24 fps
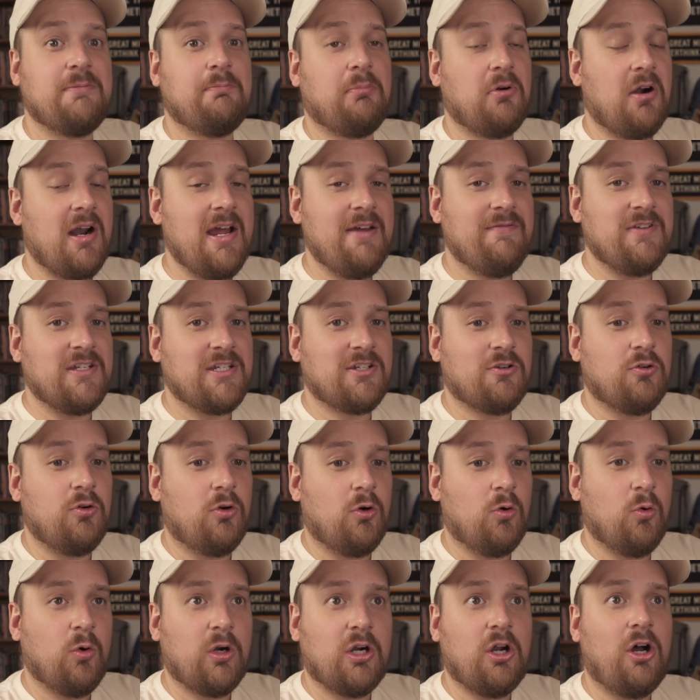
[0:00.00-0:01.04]
private
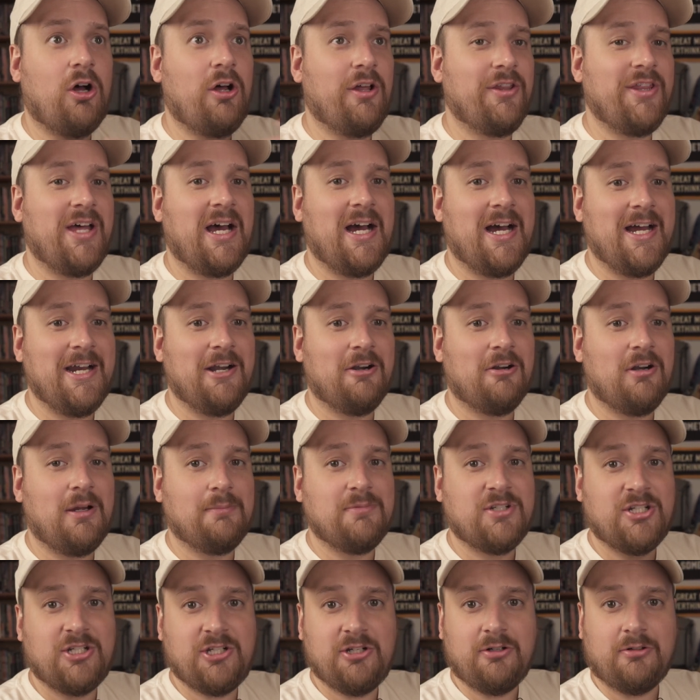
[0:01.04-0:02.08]
school where all the
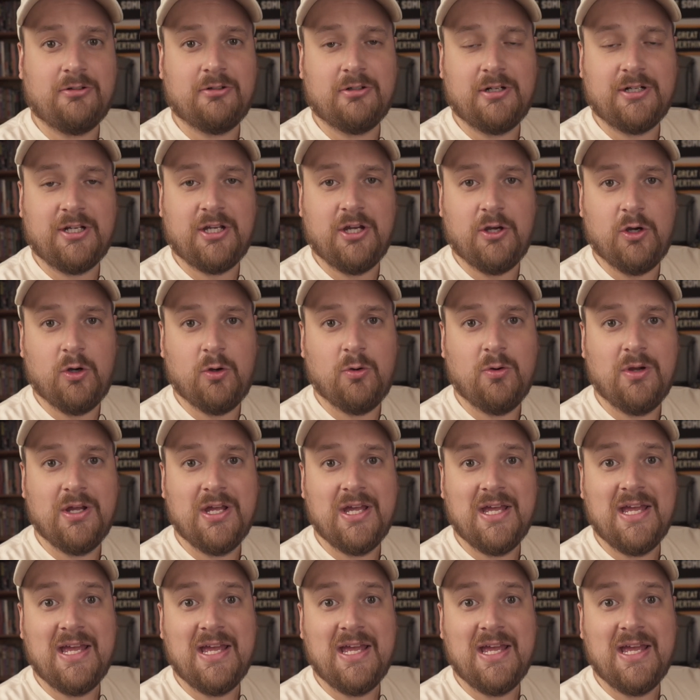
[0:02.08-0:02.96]
higher-ups' children go,